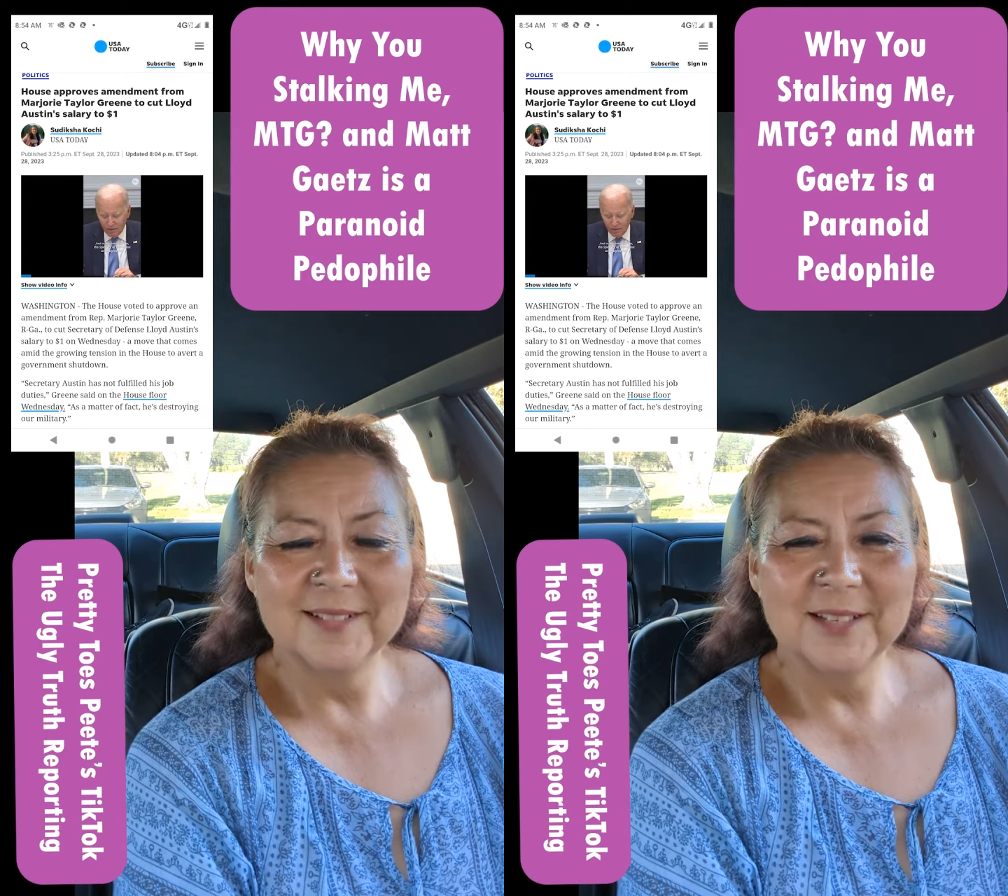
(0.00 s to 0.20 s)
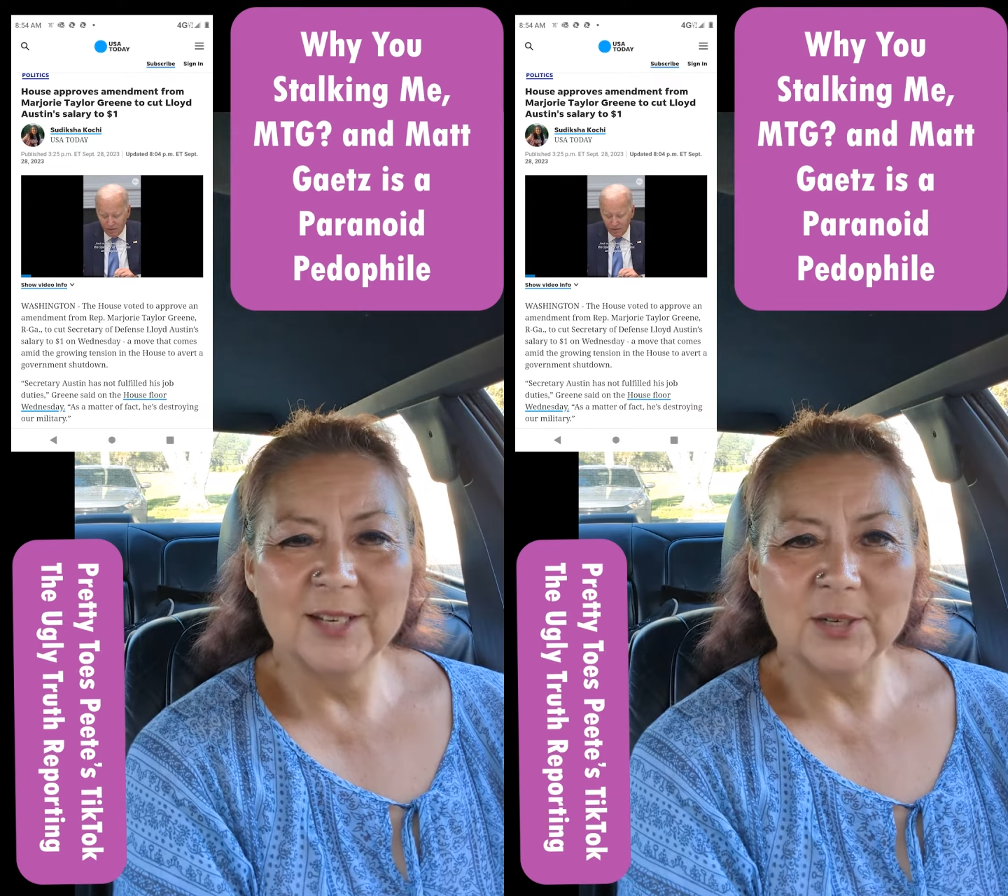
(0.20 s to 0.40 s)

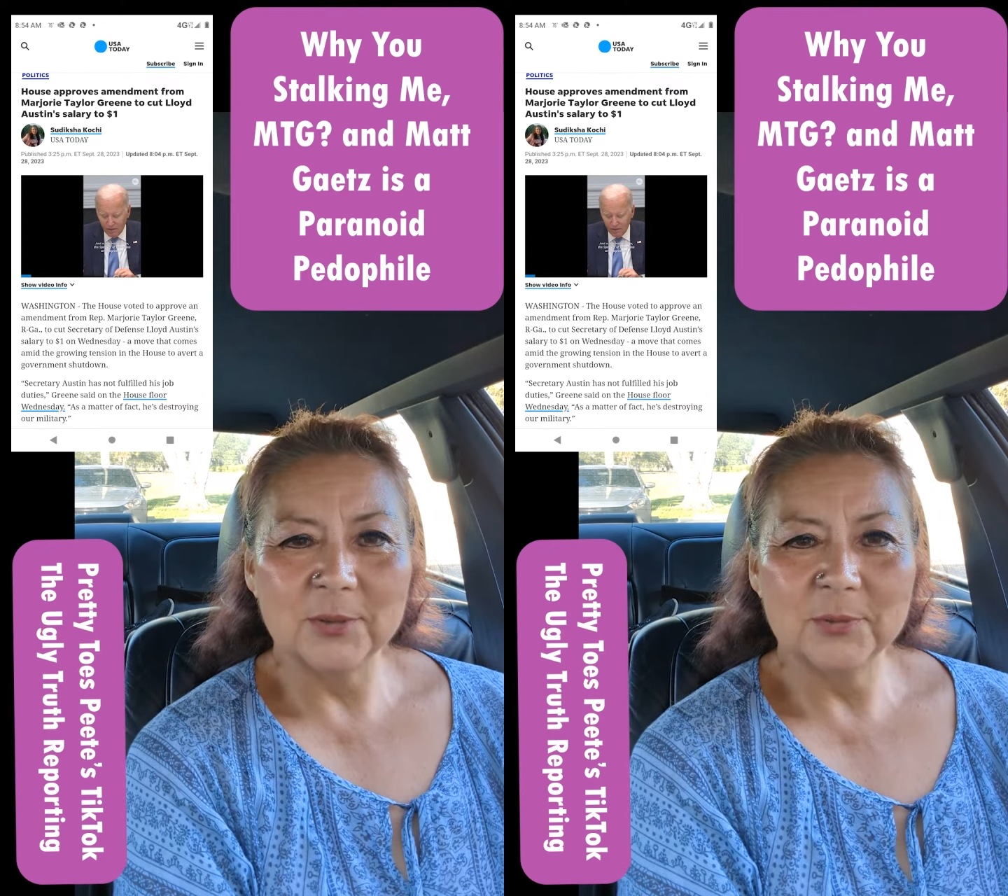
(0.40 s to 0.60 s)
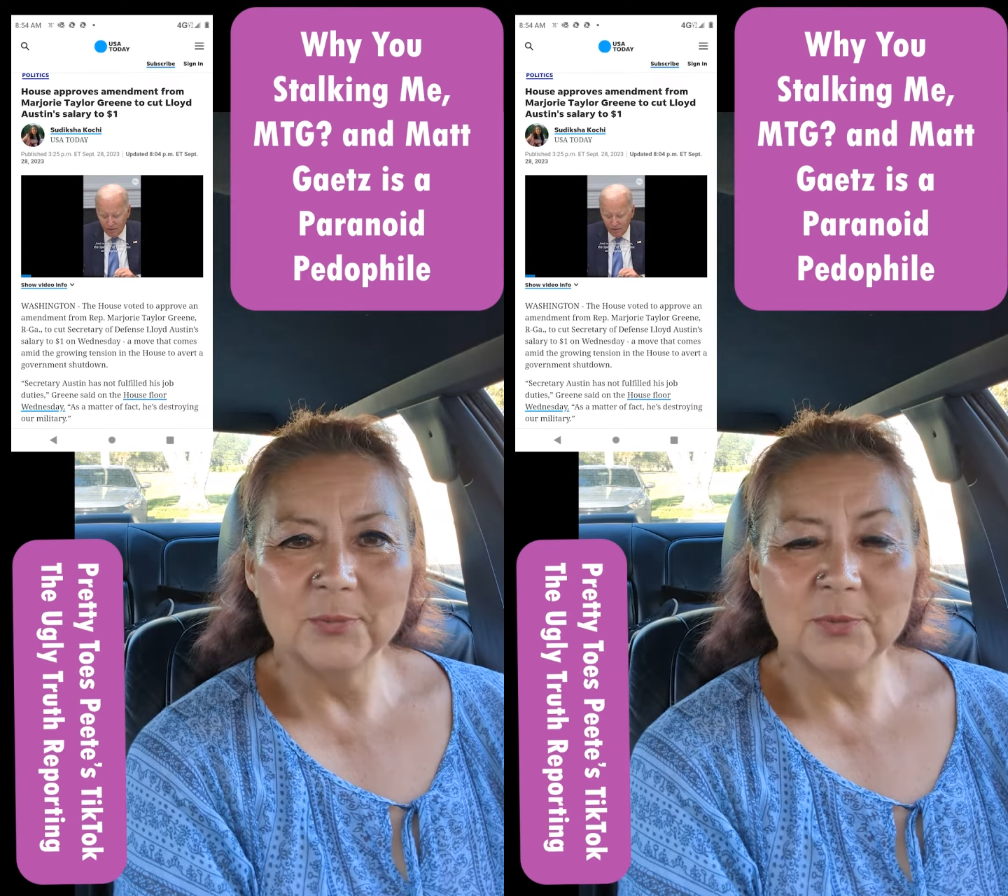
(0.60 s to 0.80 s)
you
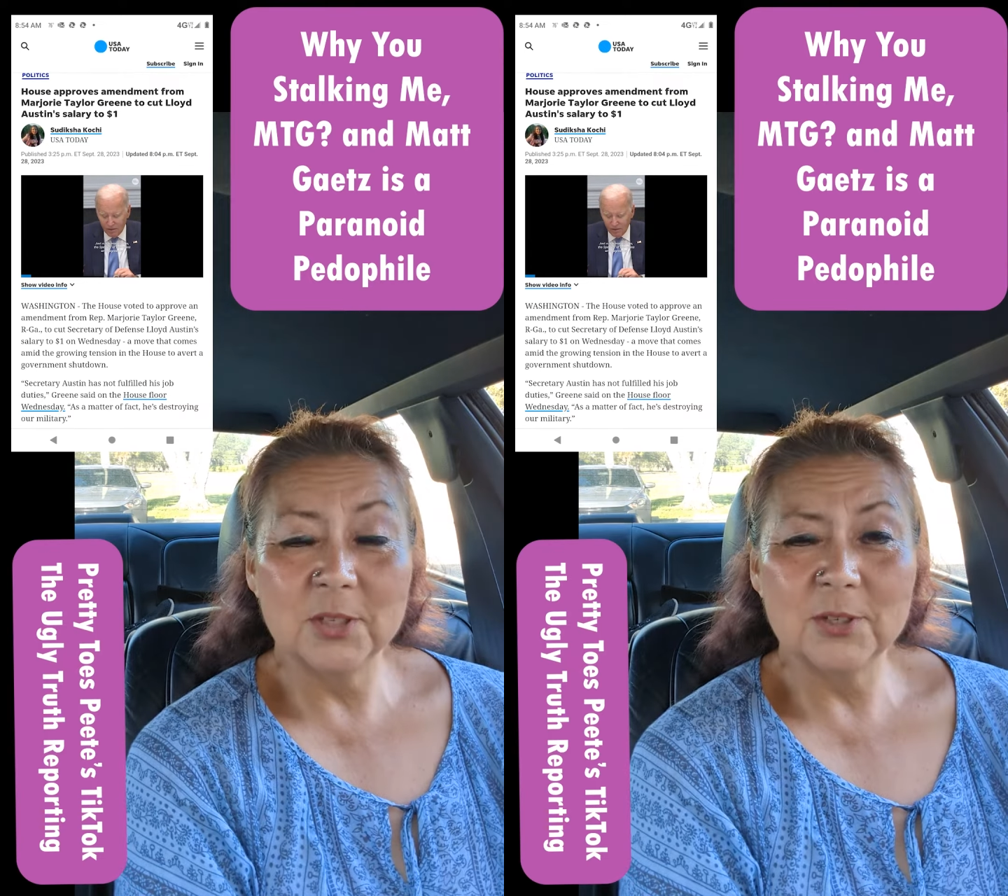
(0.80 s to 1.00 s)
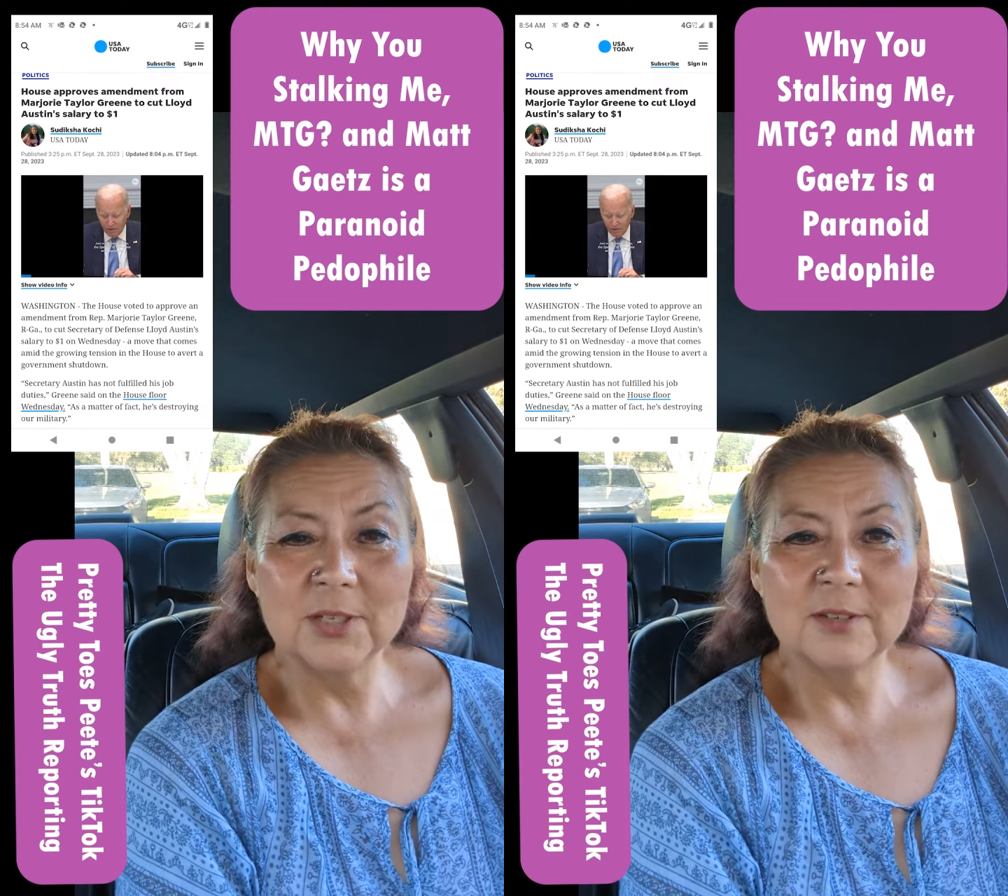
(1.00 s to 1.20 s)
know, to,
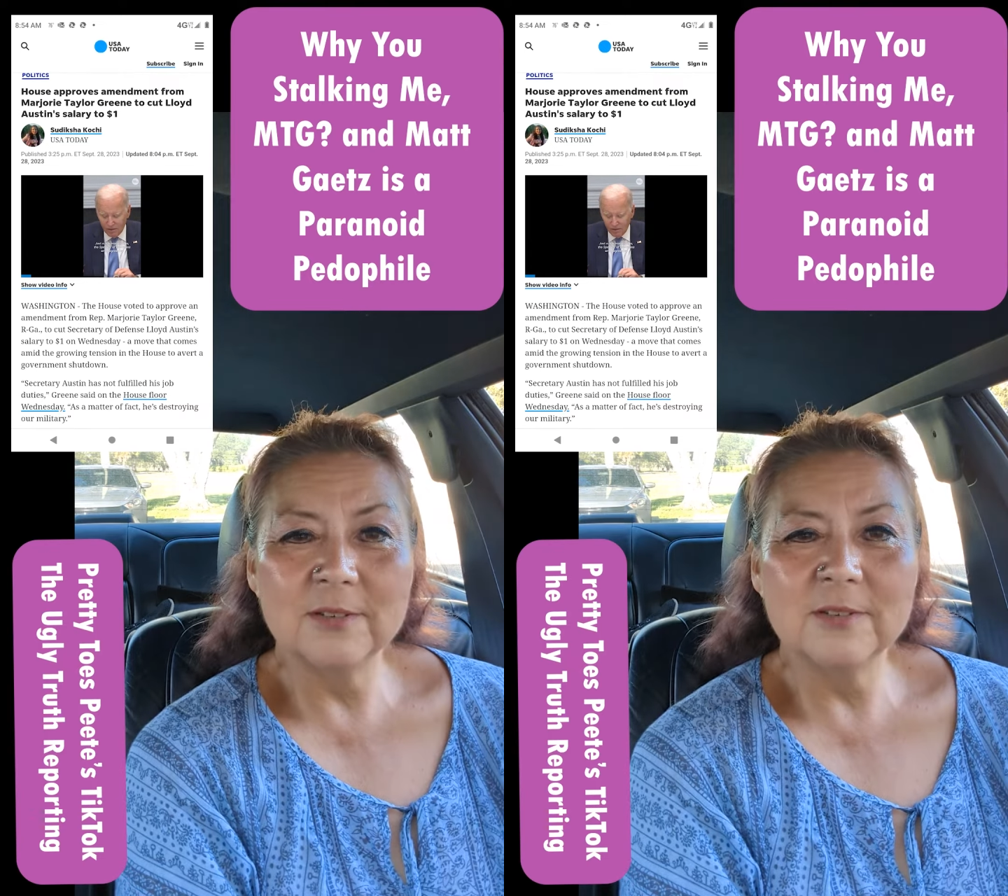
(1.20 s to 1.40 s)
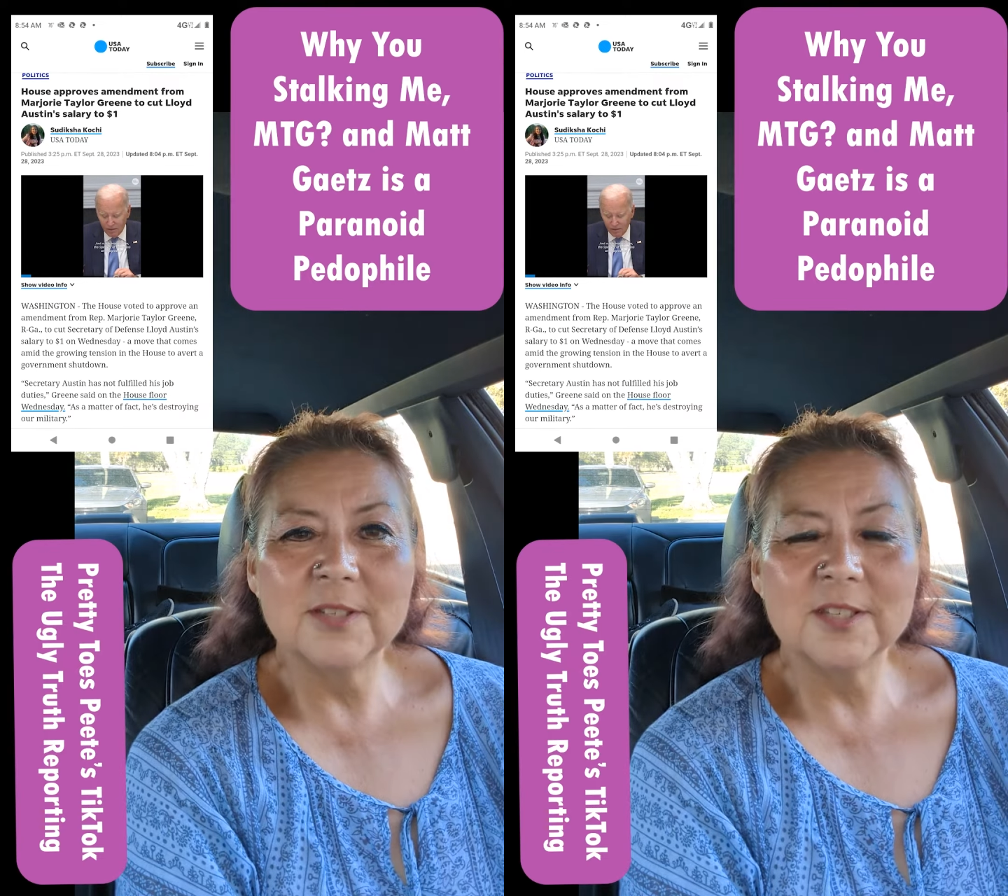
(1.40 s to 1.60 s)
to,
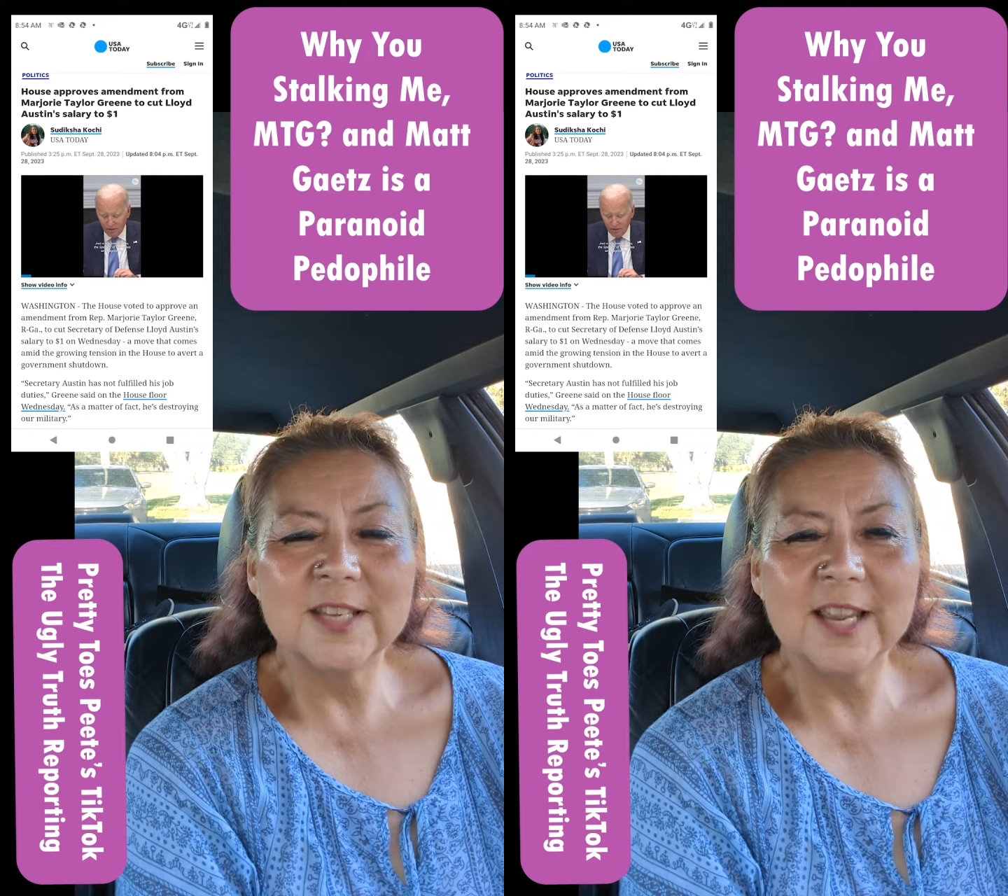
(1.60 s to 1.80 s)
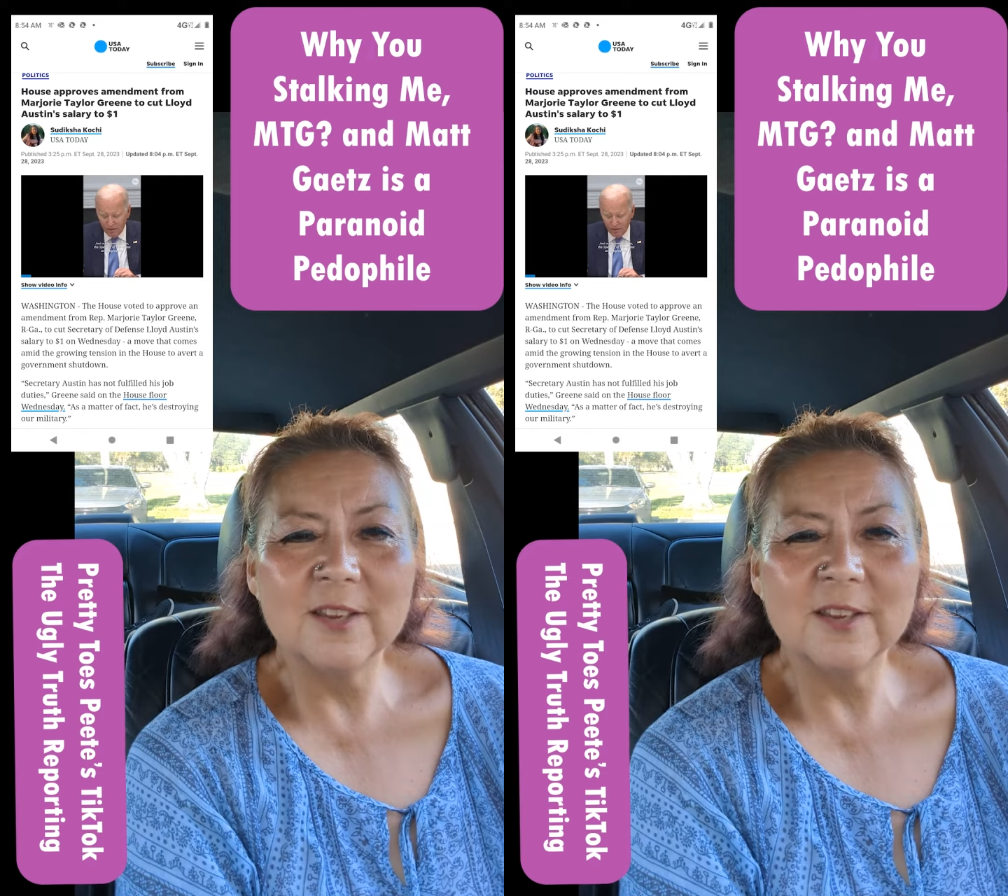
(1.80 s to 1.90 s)
to take